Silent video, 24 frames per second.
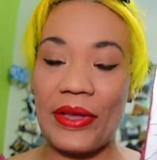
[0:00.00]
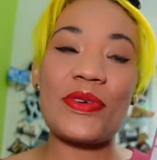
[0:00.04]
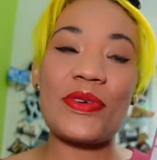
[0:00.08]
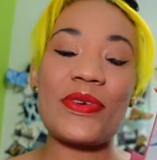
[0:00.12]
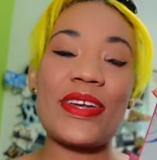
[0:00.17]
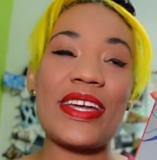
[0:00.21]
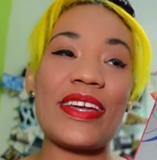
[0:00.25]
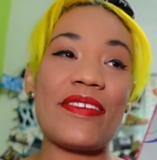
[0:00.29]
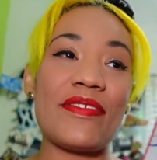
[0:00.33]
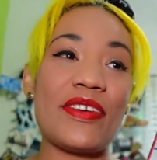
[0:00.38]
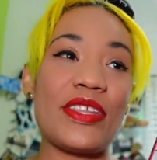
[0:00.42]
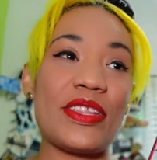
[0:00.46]
So
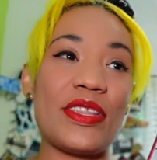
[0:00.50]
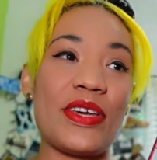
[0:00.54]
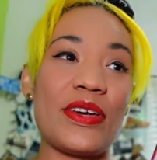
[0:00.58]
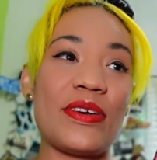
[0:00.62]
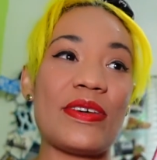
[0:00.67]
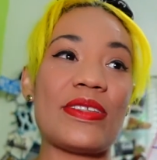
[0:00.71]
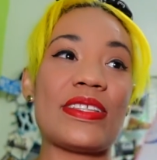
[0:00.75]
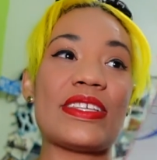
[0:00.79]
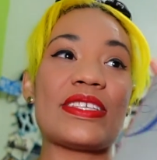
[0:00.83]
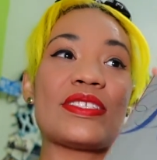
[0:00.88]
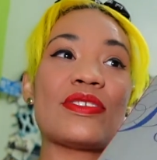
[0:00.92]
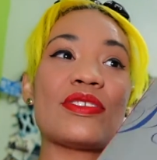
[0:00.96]
even though
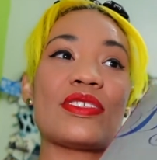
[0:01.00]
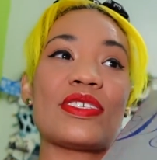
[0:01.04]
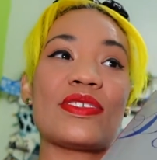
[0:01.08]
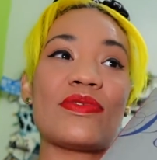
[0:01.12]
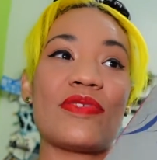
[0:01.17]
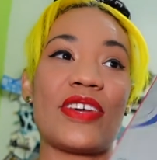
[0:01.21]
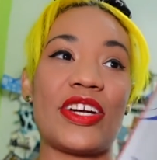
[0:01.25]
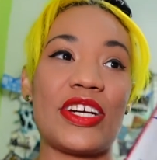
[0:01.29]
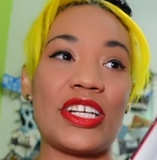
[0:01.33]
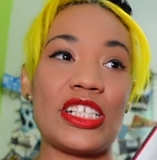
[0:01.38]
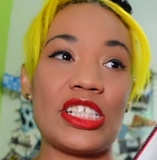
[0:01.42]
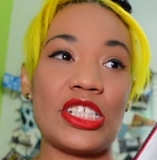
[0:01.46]
this is a
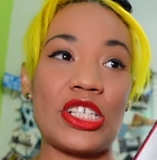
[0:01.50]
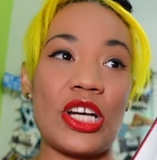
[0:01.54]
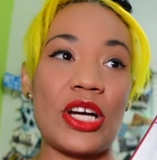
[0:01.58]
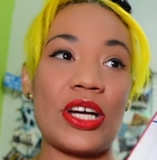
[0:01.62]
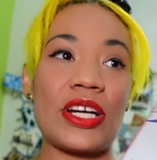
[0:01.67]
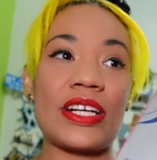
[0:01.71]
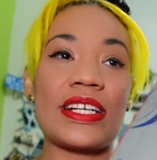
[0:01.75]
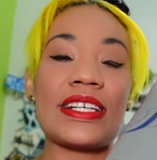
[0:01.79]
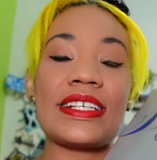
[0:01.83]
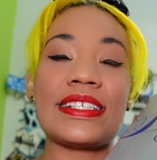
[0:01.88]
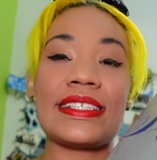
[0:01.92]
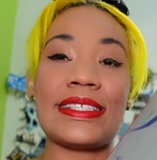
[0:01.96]
very
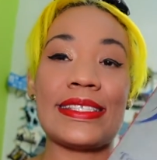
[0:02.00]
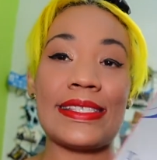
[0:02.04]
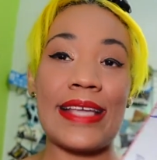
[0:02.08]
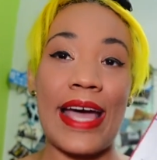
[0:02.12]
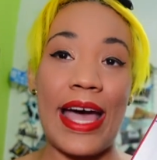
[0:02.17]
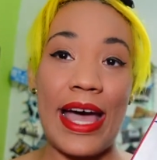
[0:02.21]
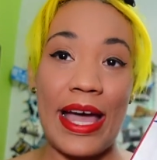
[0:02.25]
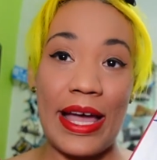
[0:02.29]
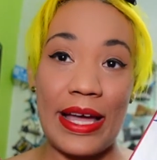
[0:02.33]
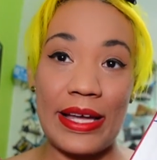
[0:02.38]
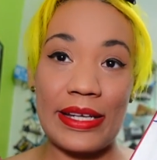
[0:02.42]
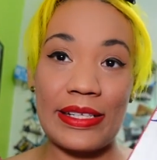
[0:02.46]
dark,
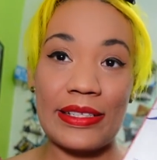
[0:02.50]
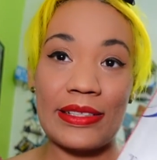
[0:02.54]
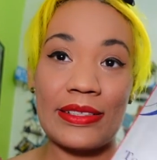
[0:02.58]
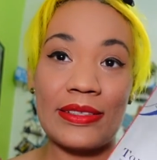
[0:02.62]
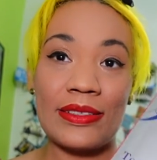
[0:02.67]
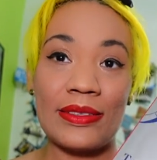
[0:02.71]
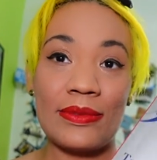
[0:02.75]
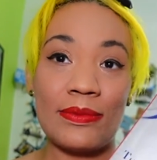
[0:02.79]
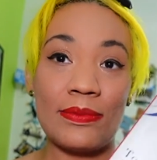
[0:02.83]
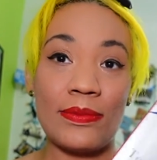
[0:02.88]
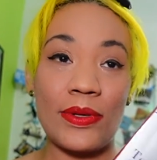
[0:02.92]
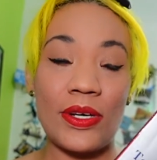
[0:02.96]
sad
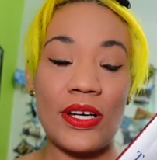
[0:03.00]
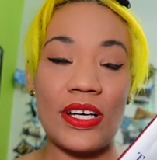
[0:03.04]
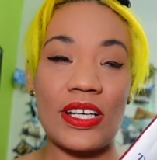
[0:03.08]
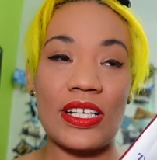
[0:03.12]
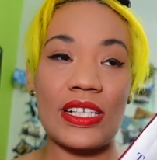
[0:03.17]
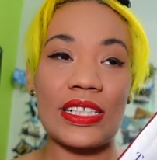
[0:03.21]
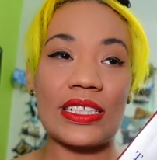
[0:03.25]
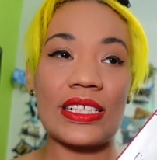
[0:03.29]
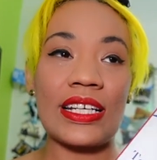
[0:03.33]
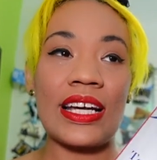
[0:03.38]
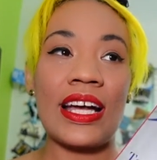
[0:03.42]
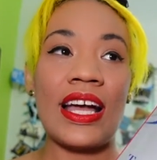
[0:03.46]

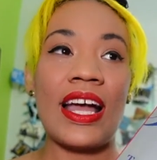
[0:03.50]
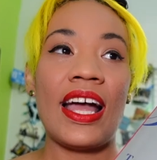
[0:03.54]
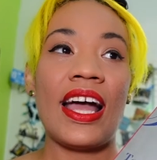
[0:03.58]
book,